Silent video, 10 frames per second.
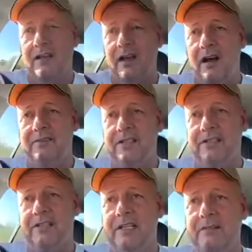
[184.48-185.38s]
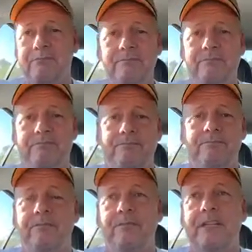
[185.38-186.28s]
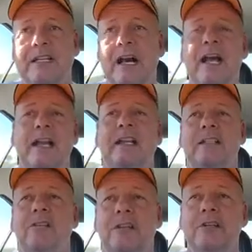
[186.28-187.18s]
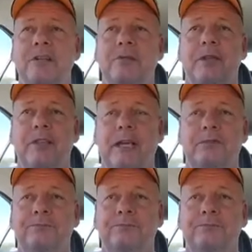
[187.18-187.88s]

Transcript: Obviously, the diet has everything to do with that.